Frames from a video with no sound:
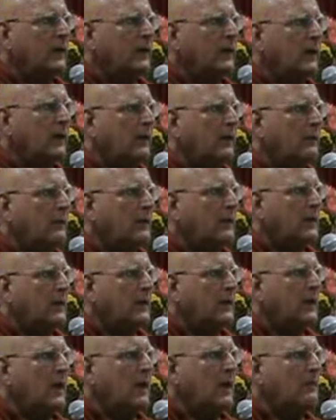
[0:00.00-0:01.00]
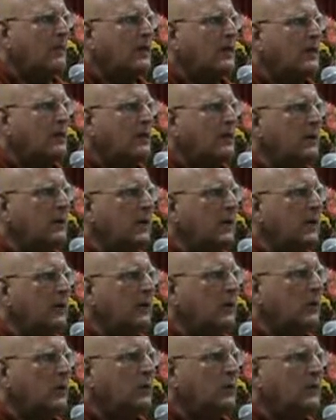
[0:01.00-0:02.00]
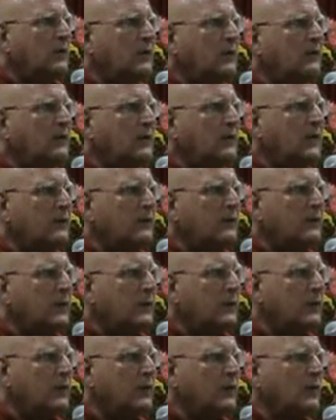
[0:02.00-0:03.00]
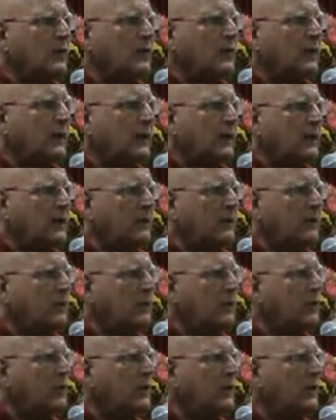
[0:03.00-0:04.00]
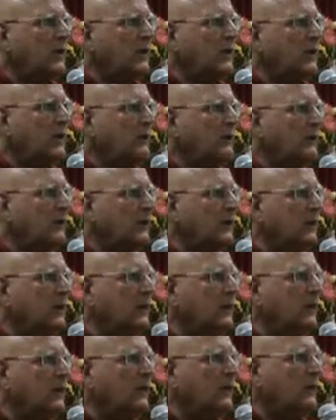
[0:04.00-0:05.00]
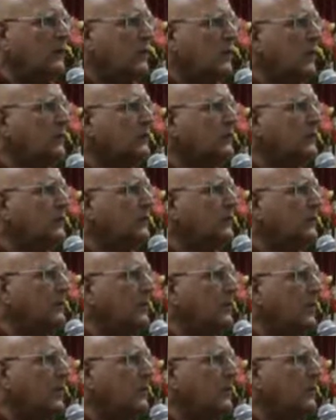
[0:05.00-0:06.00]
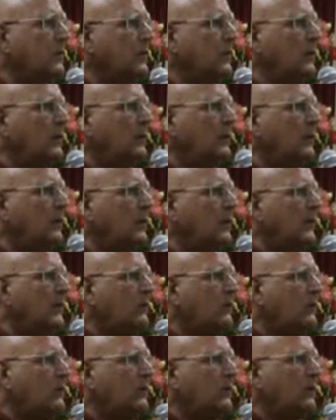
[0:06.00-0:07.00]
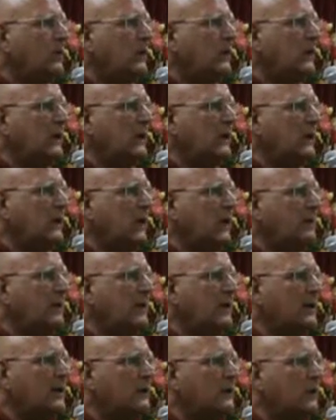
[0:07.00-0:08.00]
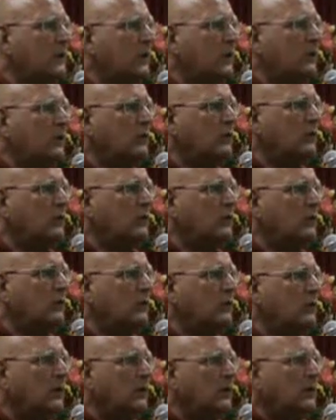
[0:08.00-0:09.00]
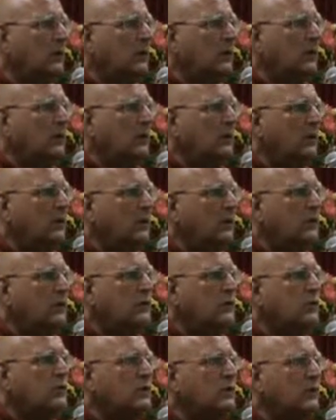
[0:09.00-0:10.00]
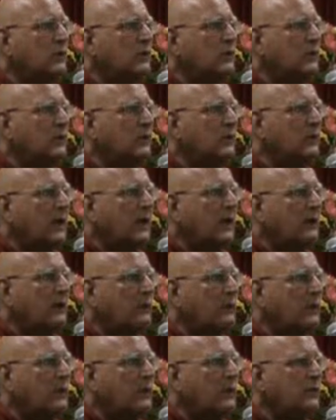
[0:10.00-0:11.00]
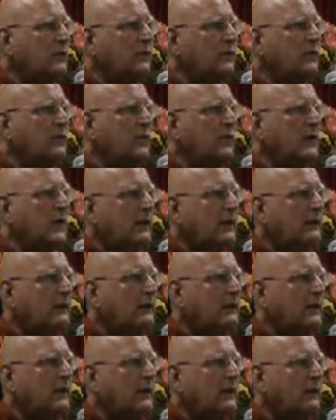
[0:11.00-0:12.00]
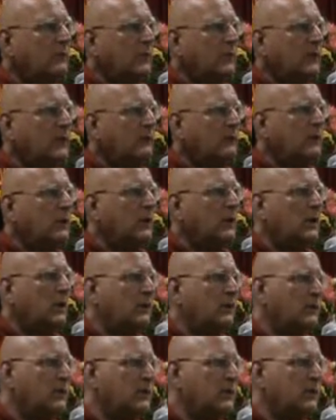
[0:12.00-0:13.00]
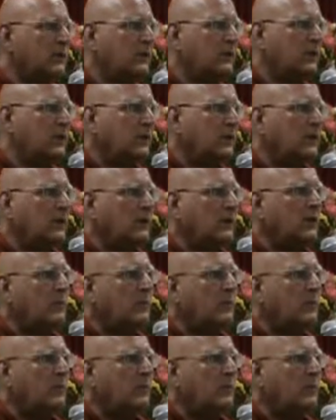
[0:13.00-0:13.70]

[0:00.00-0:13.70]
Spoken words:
We can be happy in the worldly sense also, and even the Buddha gave instructions on how to get worldly happiness, what to do, the duties of a husband to the wife, and the wife to the husband,